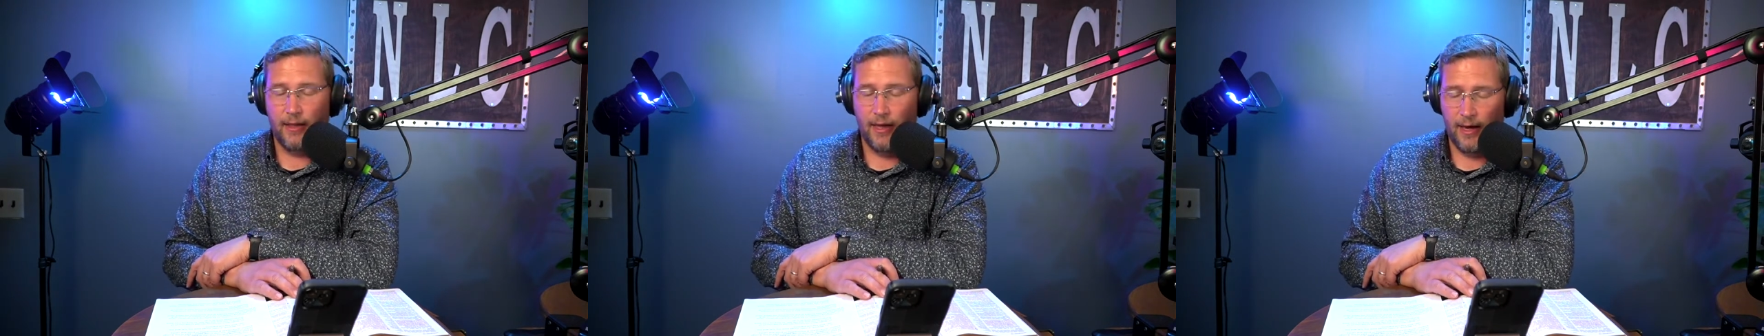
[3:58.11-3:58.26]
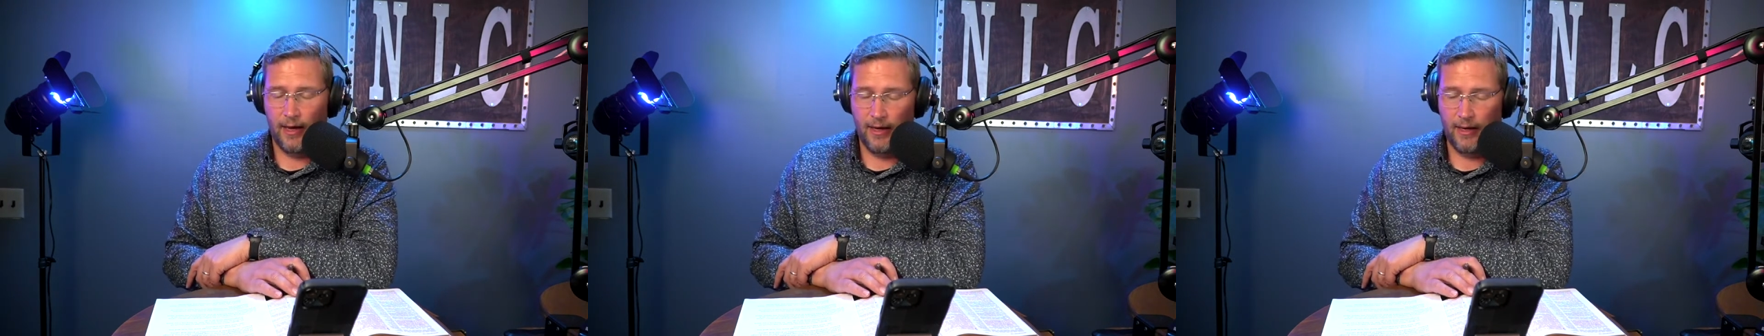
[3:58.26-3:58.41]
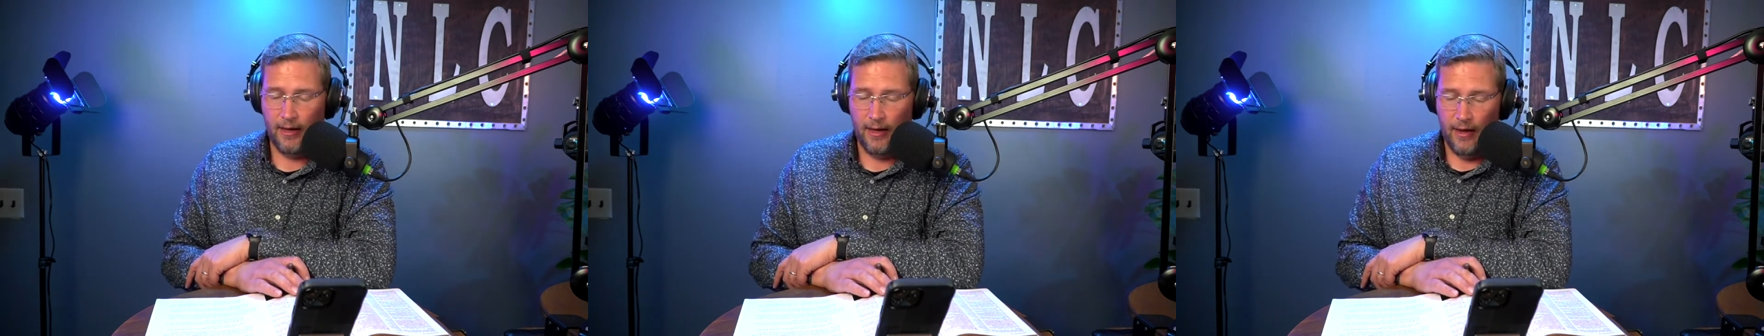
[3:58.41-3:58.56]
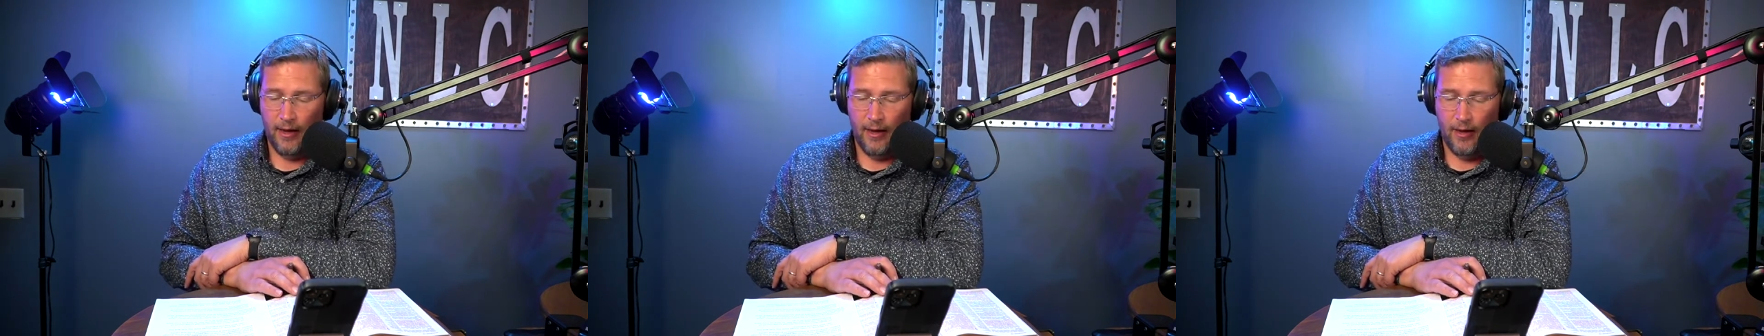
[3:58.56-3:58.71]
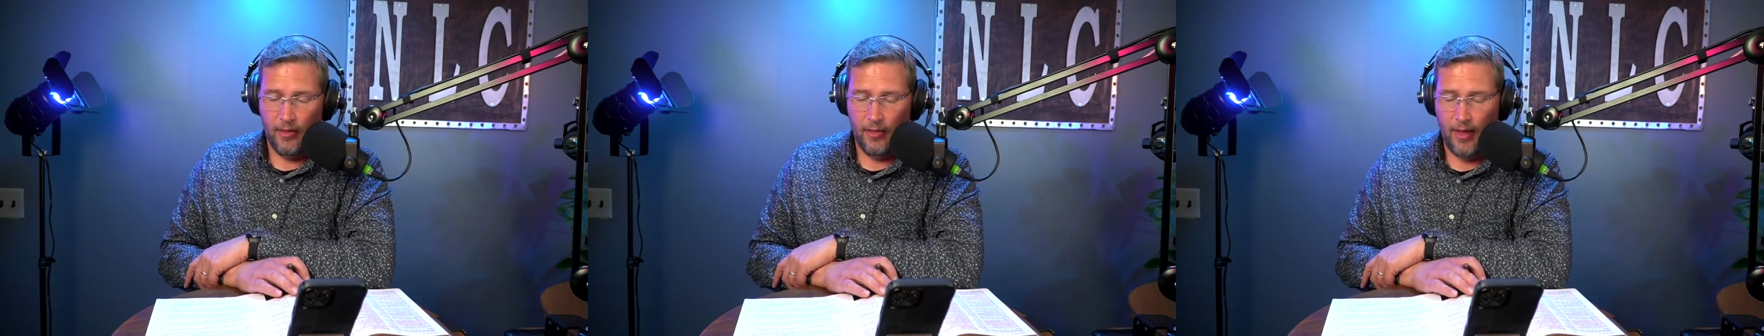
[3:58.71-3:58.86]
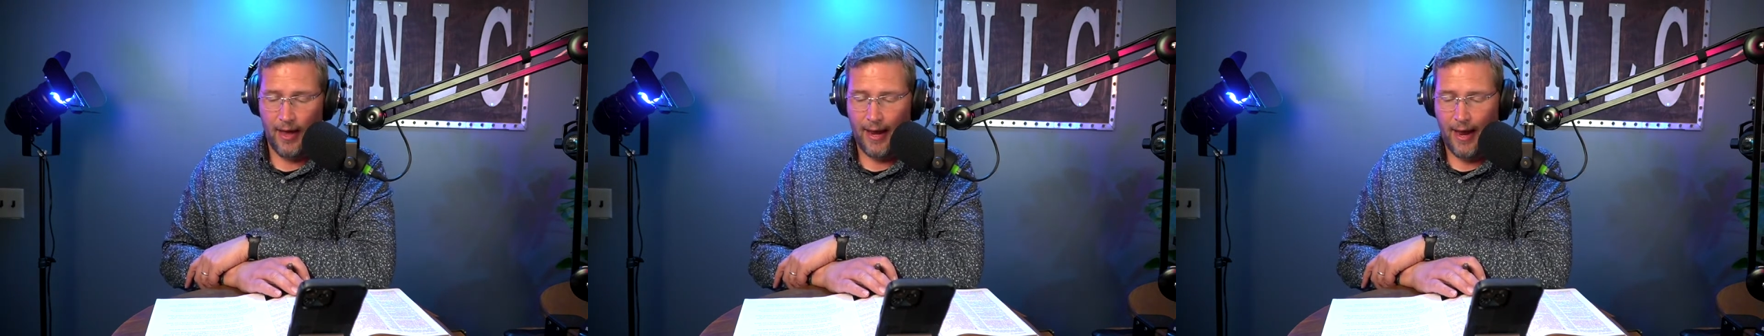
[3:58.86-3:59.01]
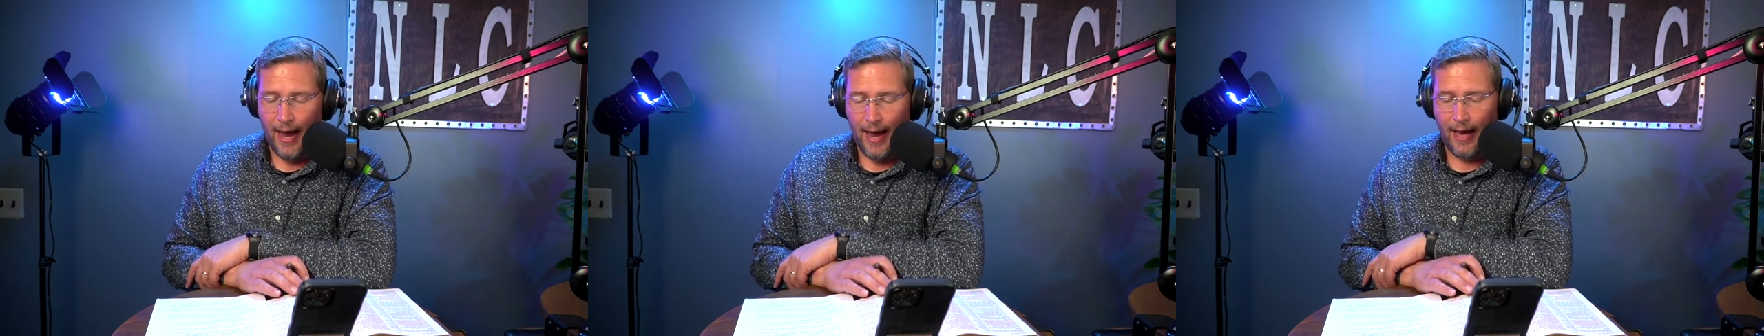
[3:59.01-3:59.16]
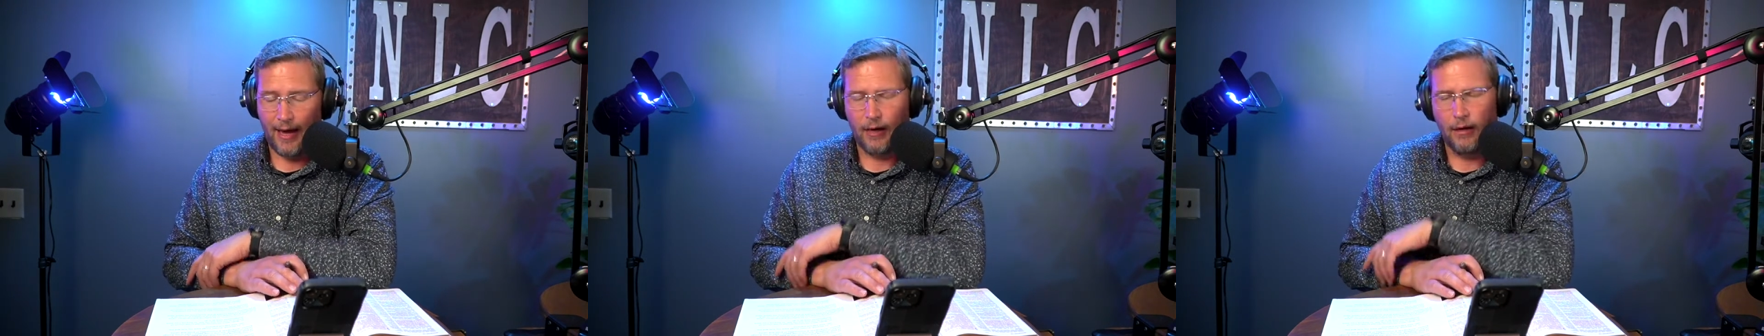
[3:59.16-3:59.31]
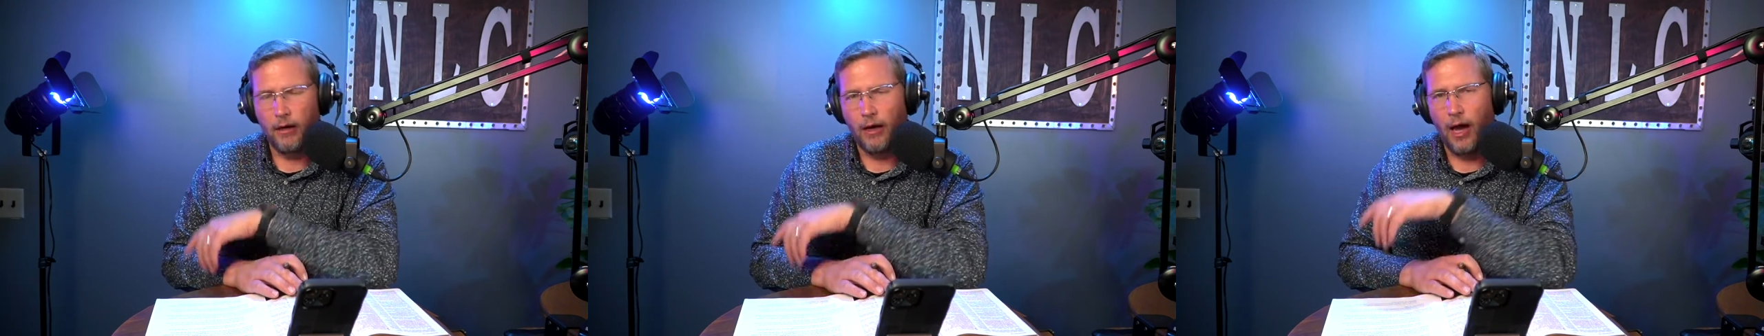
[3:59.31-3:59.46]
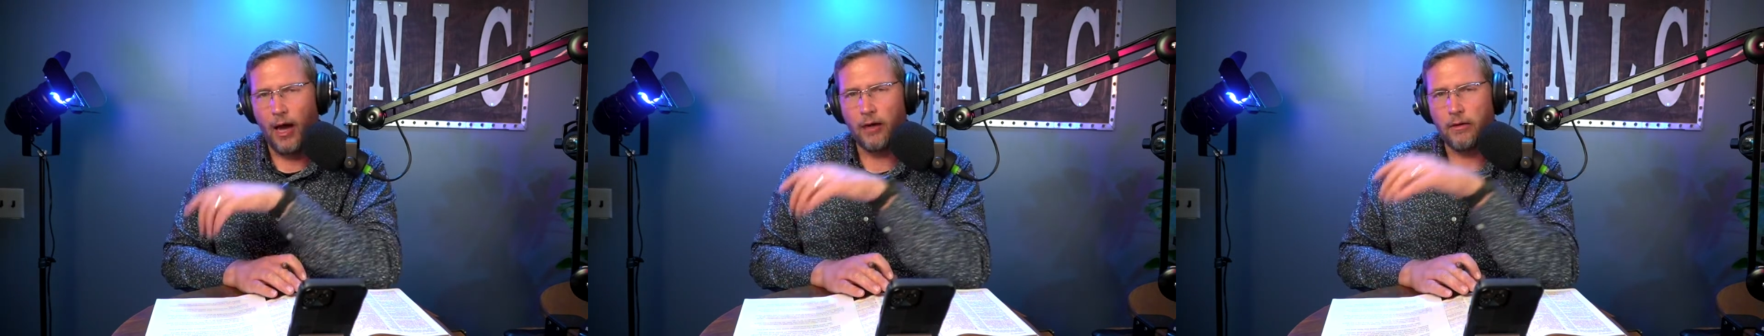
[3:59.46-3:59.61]
They they had
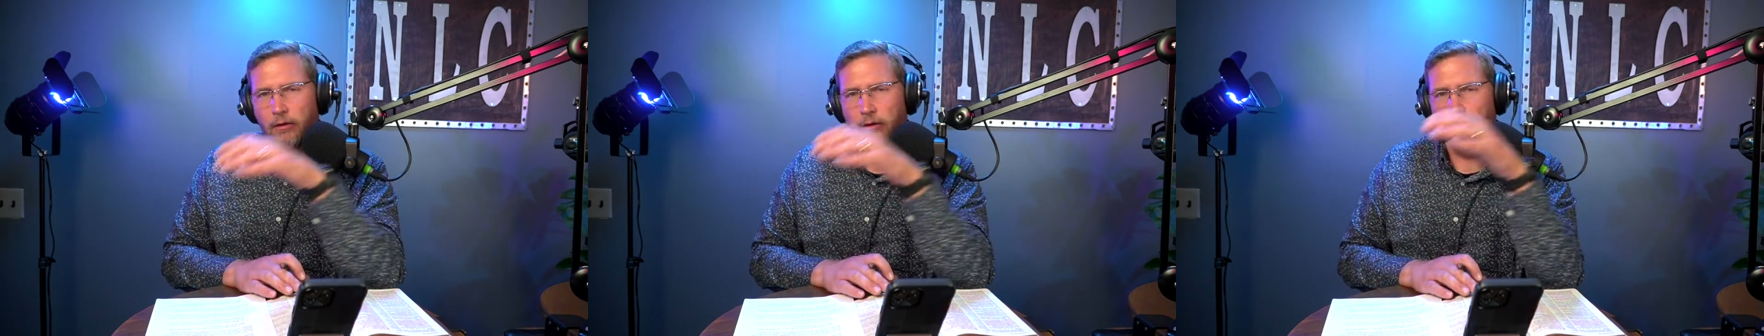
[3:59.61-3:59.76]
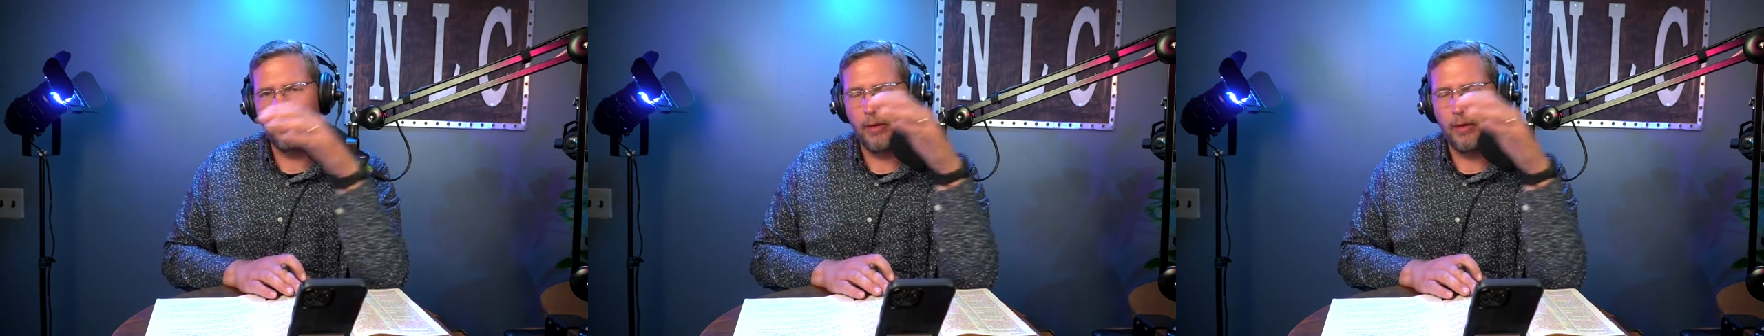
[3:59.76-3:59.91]
a lot to